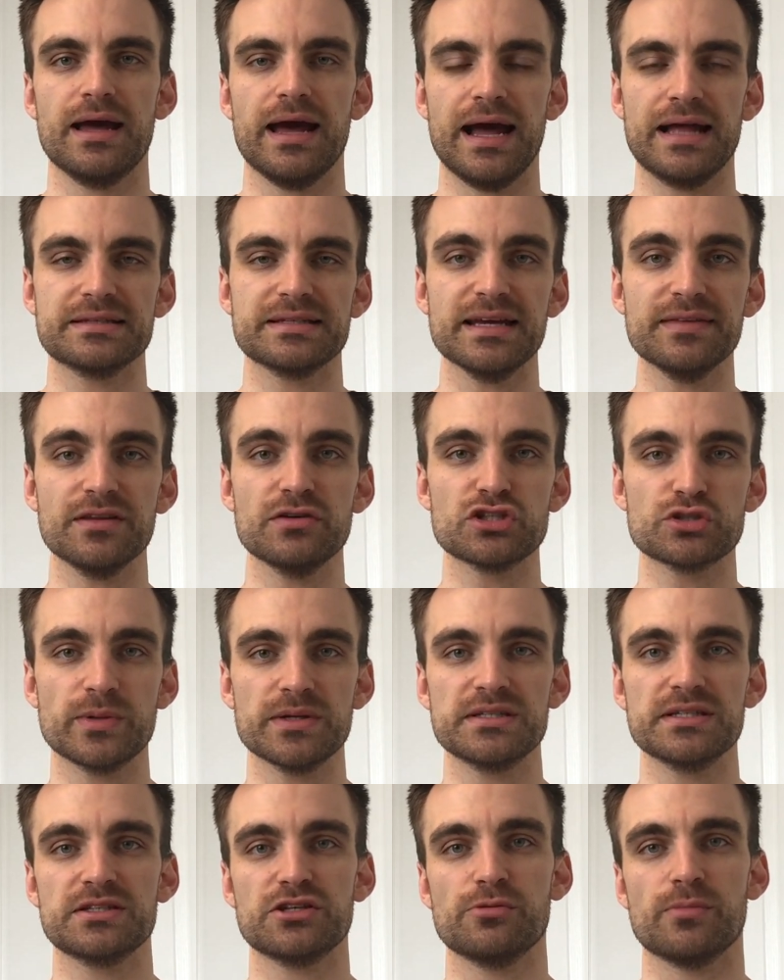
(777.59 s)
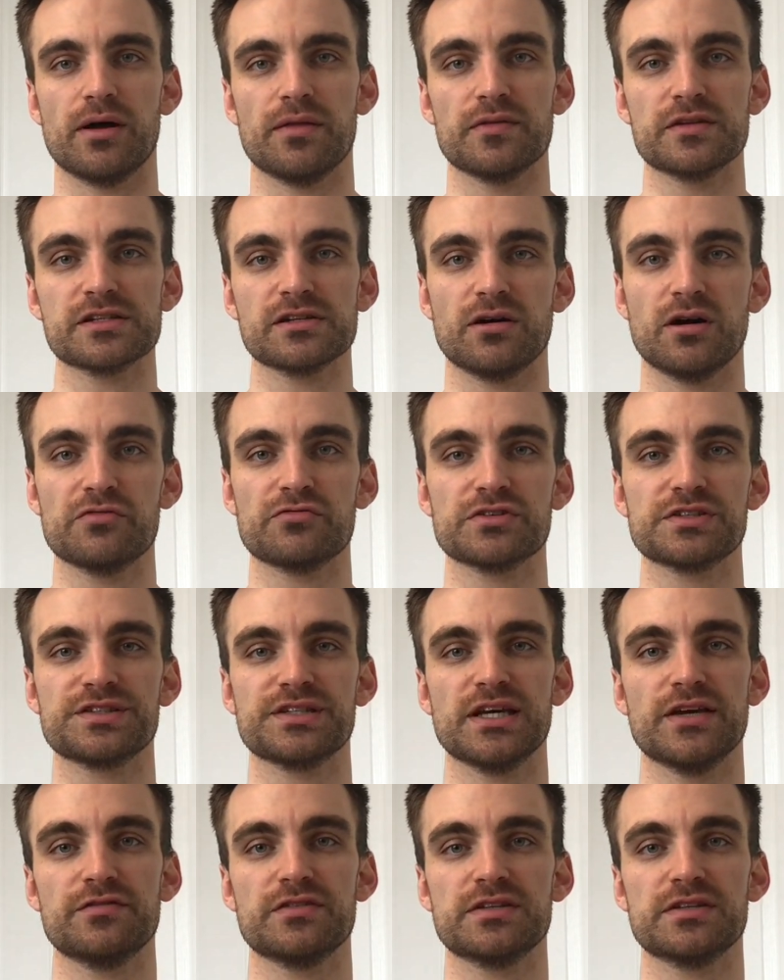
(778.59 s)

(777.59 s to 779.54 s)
And in those 22 months, I've received